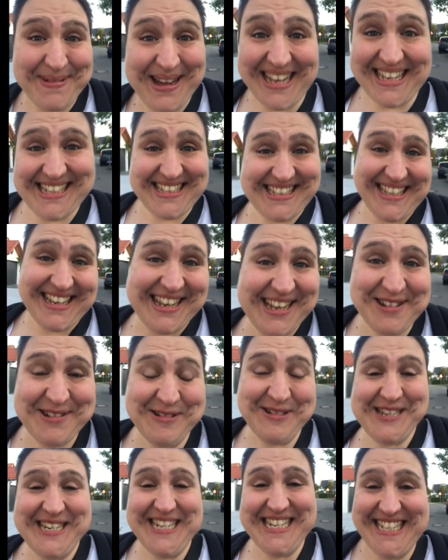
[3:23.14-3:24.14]
master
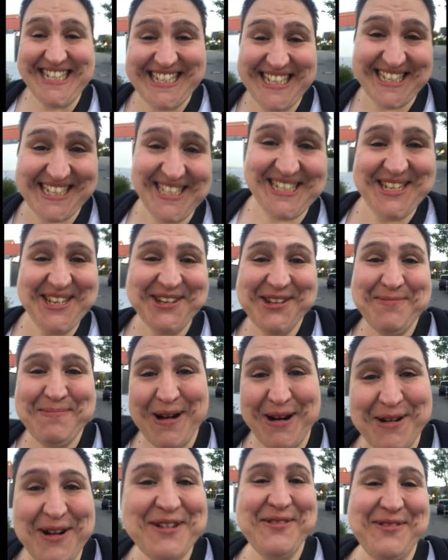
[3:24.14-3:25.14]
who teaches you
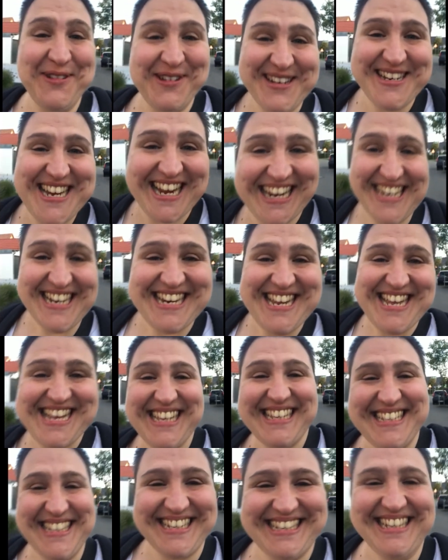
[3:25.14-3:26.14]
powerful
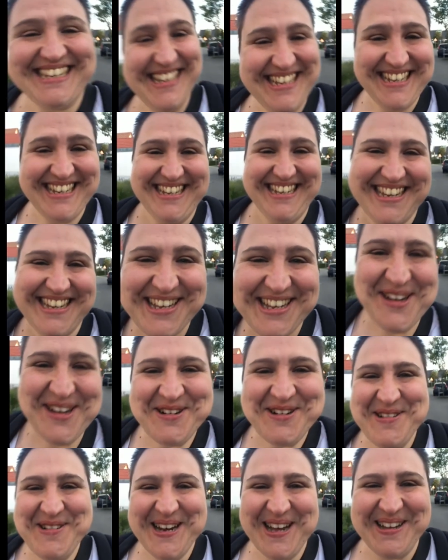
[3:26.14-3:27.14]
techniques.
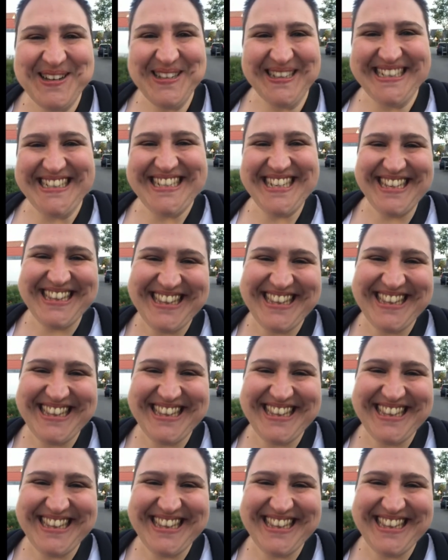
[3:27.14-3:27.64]
Who knows?